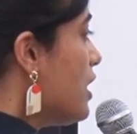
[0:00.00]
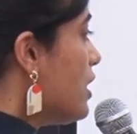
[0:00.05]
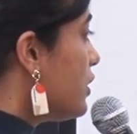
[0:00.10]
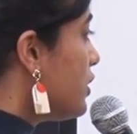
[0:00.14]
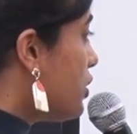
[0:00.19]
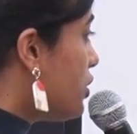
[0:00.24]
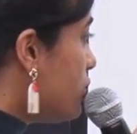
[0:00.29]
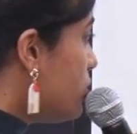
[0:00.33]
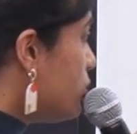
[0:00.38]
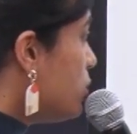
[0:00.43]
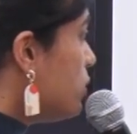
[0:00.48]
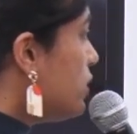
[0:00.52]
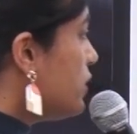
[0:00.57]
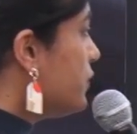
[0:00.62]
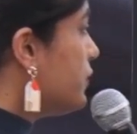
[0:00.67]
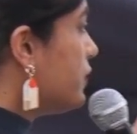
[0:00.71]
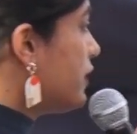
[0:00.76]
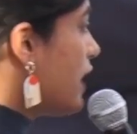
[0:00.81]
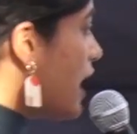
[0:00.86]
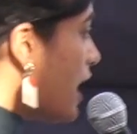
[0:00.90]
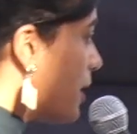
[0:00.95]
The rule of
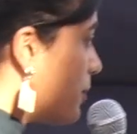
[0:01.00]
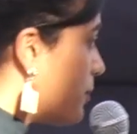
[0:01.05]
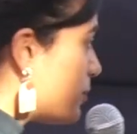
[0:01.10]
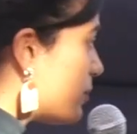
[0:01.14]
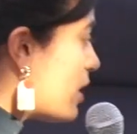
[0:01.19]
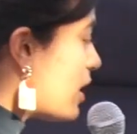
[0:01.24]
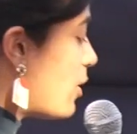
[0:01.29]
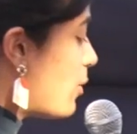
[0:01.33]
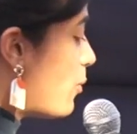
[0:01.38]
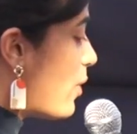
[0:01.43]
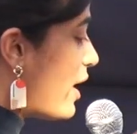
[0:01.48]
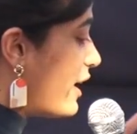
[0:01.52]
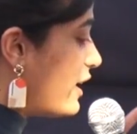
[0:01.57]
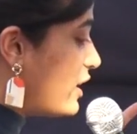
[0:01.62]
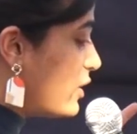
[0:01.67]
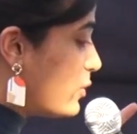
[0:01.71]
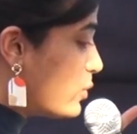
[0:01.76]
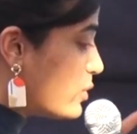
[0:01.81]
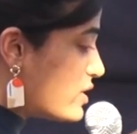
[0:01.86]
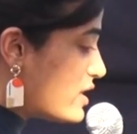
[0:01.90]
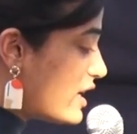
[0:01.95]
thumb while
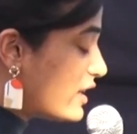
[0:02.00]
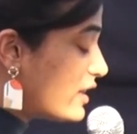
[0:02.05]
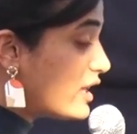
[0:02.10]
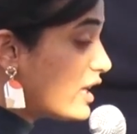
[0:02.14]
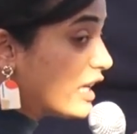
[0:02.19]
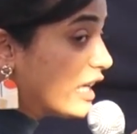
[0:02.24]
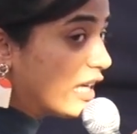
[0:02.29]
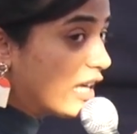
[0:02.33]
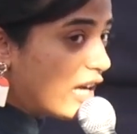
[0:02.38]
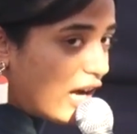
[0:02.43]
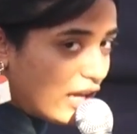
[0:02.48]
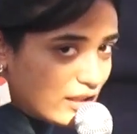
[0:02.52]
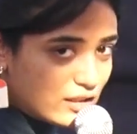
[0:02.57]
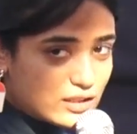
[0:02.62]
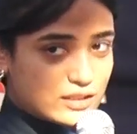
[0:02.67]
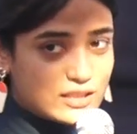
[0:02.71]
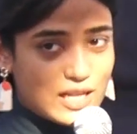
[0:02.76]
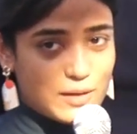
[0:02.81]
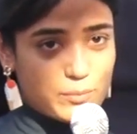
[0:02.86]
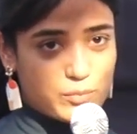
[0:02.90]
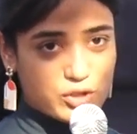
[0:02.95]
using the color
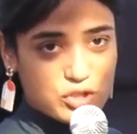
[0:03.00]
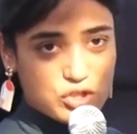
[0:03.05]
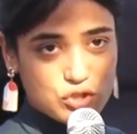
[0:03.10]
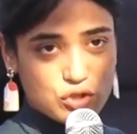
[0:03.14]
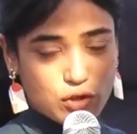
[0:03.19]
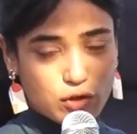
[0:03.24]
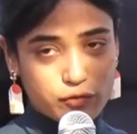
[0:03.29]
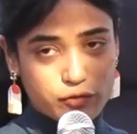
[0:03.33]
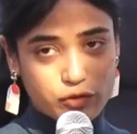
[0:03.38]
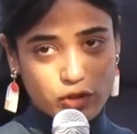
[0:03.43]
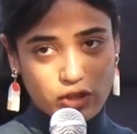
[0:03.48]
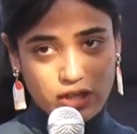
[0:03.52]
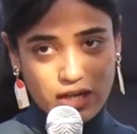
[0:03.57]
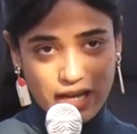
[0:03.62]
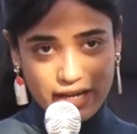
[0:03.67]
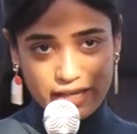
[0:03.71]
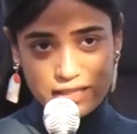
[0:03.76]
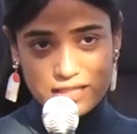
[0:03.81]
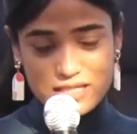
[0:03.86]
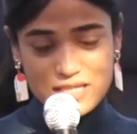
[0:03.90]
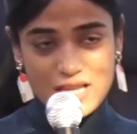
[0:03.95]
temperature of your
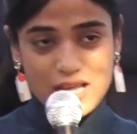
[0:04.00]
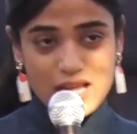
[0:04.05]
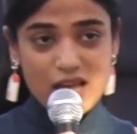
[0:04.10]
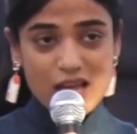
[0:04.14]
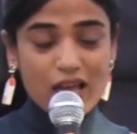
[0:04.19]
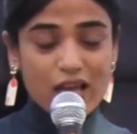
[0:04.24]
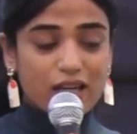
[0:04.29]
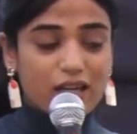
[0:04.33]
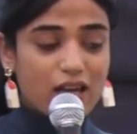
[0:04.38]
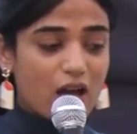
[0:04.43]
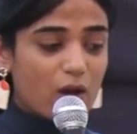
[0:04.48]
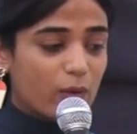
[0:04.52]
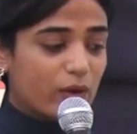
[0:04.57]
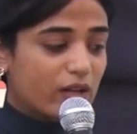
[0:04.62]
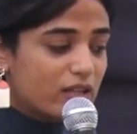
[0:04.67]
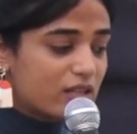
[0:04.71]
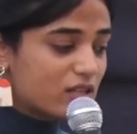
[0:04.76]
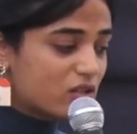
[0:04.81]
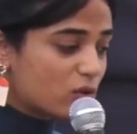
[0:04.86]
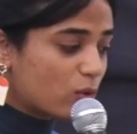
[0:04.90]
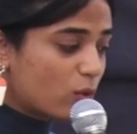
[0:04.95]
lights. Now,
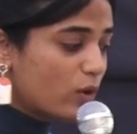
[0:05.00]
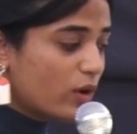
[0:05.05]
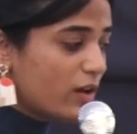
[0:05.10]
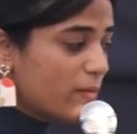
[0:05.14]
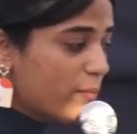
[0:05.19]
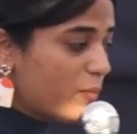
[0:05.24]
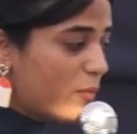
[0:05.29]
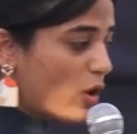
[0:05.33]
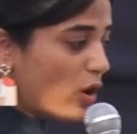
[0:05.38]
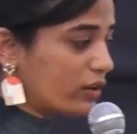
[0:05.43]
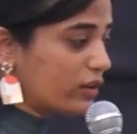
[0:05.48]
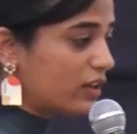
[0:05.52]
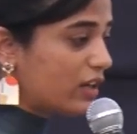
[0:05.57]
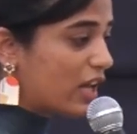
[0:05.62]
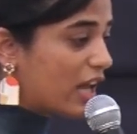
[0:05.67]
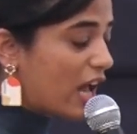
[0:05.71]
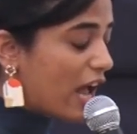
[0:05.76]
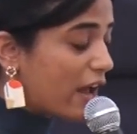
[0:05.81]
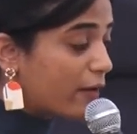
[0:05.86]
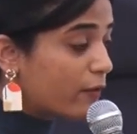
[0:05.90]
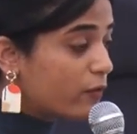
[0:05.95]
it's so important.
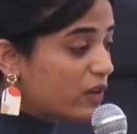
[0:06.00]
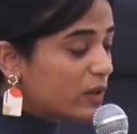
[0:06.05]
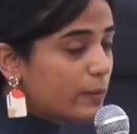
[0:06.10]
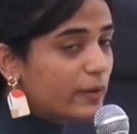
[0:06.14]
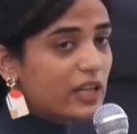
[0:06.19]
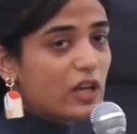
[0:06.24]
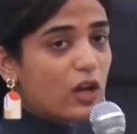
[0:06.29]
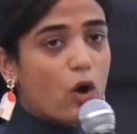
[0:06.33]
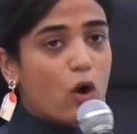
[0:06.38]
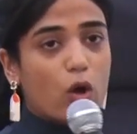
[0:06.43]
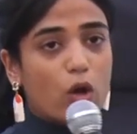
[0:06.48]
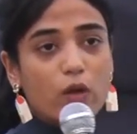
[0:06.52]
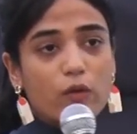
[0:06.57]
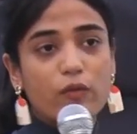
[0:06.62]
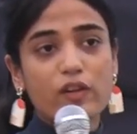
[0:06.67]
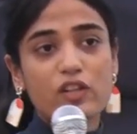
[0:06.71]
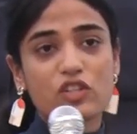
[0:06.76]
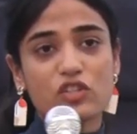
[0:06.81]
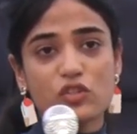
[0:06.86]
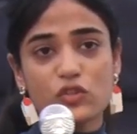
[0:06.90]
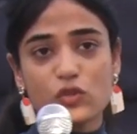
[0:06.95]
Everybody, all of
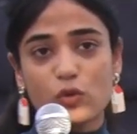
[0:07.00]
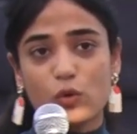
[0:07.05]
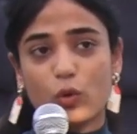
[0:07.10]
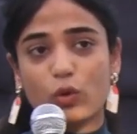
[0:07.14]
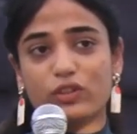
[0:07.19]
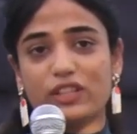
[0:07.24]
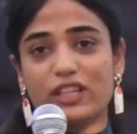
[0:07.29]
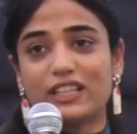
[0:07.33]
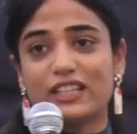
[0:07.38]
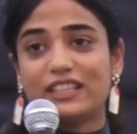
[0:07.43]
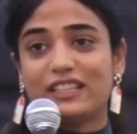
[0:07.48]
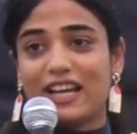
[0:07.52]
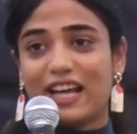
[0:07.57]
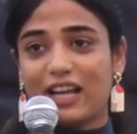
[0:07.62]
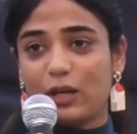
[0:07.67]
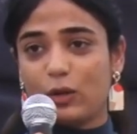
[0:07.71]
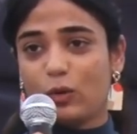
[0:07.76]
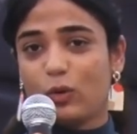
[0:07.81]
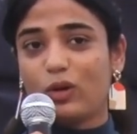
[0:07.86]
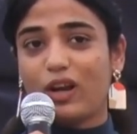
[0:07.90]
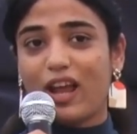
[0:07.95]
us know that
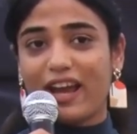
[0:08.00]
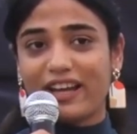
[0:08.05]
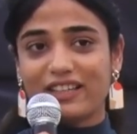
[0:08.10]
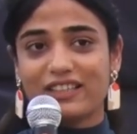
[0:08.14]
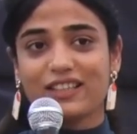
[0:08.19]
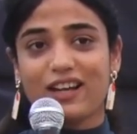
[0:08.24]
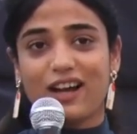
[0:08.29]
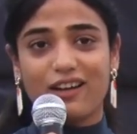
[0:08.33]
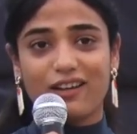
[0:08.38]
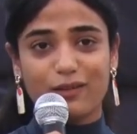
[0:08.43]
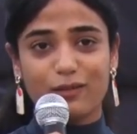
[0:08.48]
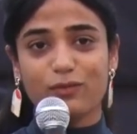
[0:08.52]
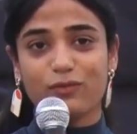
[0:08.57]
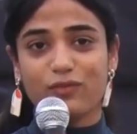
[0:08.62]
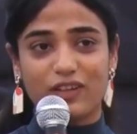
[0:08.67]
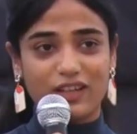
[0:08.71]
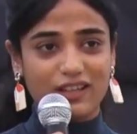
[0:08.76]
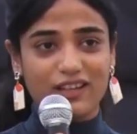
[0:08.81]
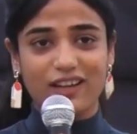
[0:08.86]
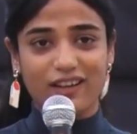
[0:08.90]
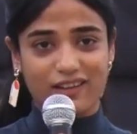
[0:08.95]
yellow light color
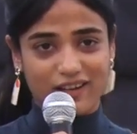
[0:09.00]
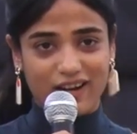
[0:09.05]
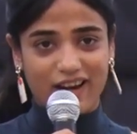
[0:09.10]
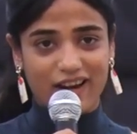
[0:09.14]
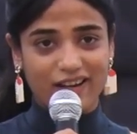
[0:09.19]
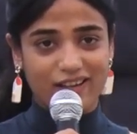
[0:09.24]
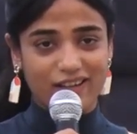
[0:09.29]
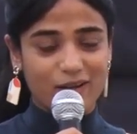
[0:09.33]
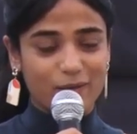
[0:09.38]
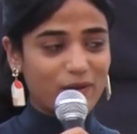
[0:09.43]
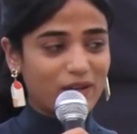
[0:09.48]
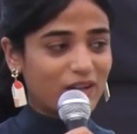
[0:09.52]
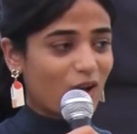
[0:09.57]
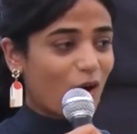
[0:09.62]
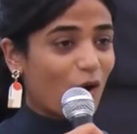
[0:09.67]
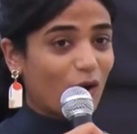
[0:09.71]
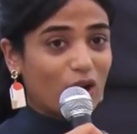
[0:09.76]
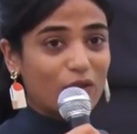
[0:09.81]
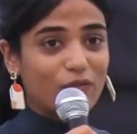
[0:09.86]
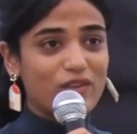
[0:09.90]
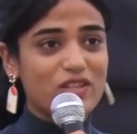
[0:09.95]
feeling, right? I mean,
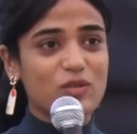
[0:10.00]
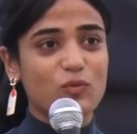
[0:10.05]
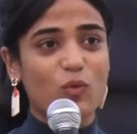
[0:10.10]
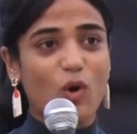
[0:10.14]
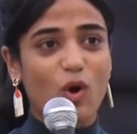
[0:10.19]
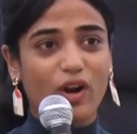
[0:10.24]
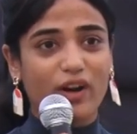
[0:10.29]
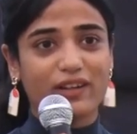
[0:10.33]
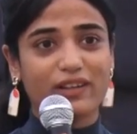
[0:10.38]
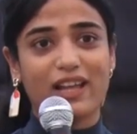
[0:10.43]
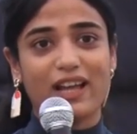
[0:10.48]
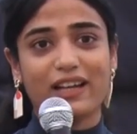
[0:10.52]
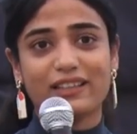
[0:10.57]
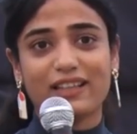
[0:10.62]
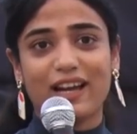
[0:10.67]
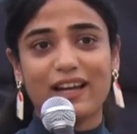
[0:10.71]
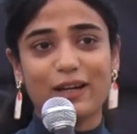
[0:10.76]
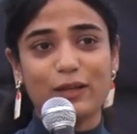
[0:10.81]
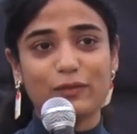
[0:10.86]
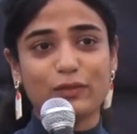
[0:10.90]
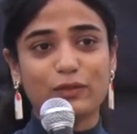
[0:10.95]
all of us want that
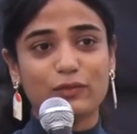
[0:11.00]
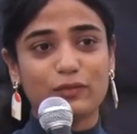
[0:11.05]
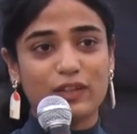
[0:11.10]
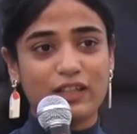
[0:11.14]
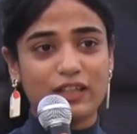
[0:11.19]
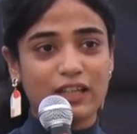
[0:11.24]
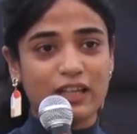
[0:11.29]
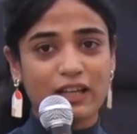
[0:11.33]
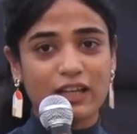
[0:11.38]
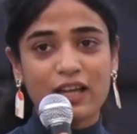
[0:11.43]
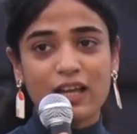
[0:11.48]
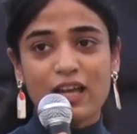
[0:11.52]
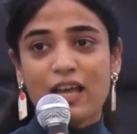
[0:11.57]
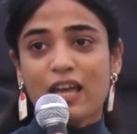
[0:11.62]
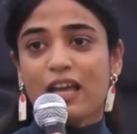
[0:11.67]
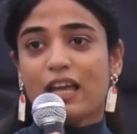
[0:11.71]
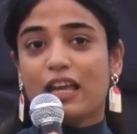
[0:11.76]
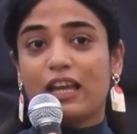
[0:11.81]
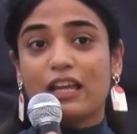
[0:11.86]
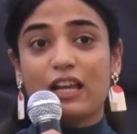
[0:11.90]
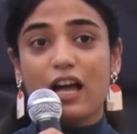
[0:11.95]
kind of a feeling
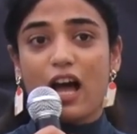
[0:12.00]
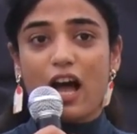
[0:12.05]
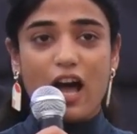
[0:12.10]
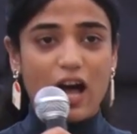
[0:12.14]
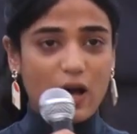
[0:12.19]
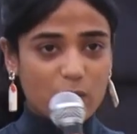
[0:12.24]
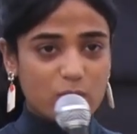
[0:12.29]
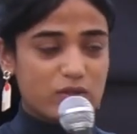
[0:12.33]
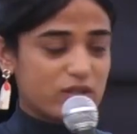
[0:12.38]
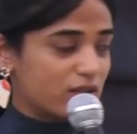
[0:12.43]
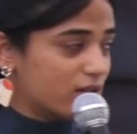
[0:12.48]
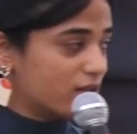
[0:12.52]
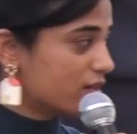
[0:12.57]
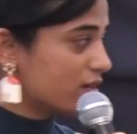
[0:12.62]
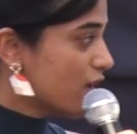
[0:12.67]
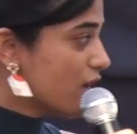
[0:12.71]
in our houses.